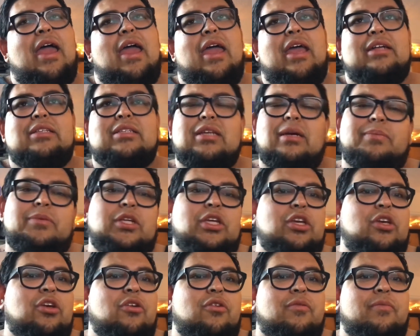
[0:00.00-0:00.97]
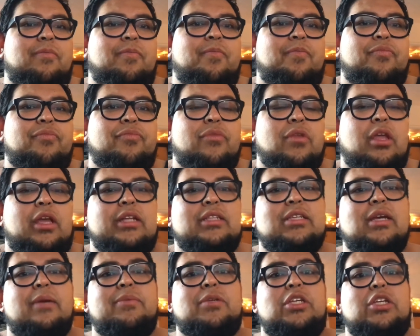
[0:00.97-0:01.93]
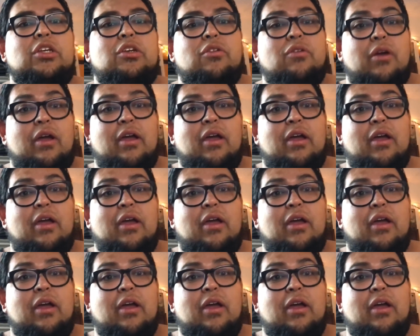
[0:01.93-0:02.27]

It's up to you. It's up to you.